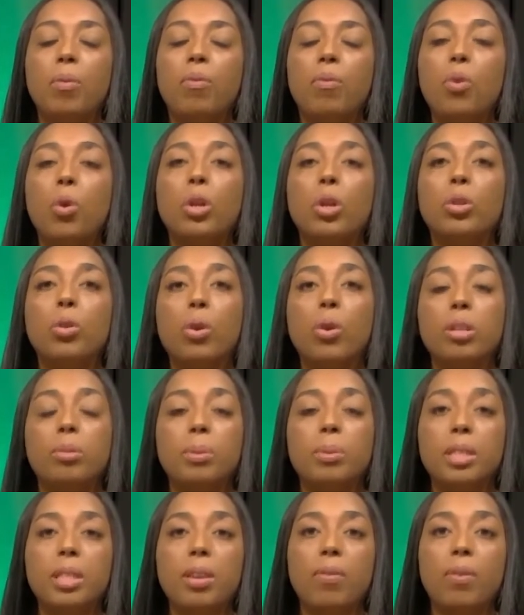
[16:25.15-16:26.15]
for your
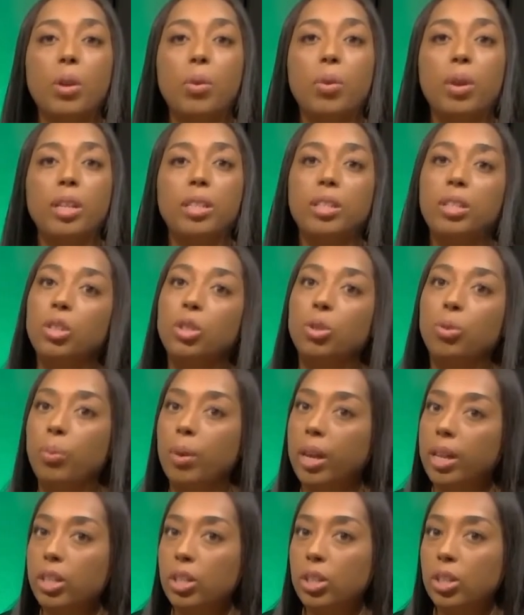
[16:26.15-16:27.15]
specific credit
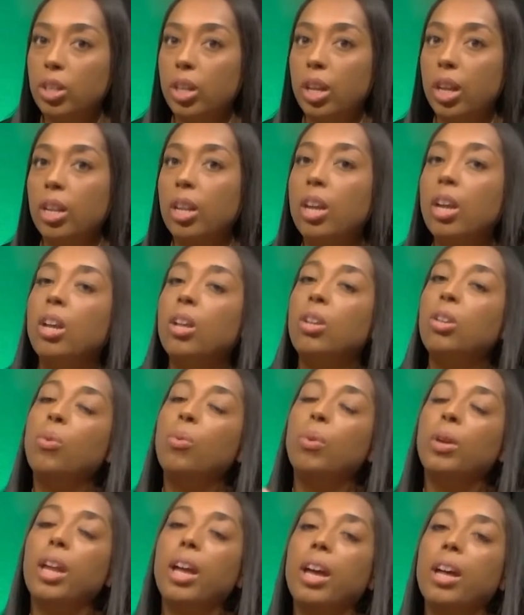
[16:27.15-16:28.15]
situation, you
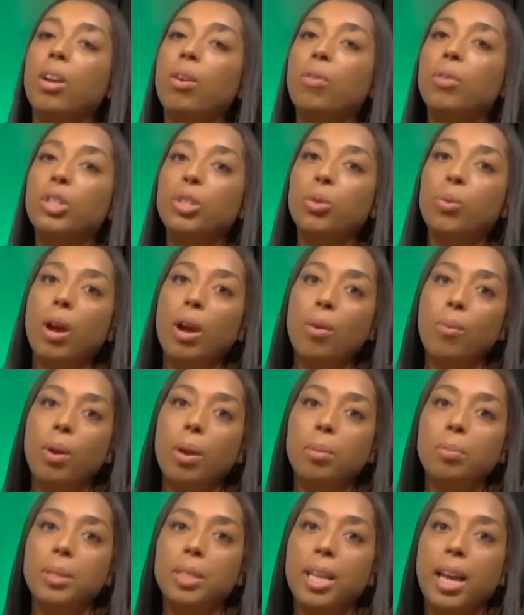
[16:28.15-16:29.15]
want to head over to our
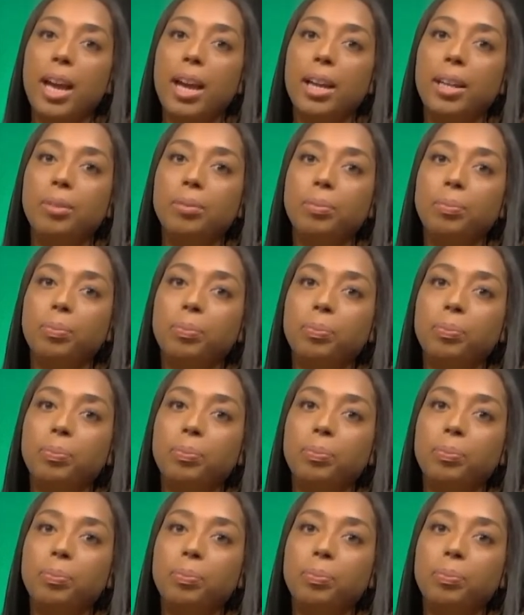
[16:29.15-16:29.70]
website,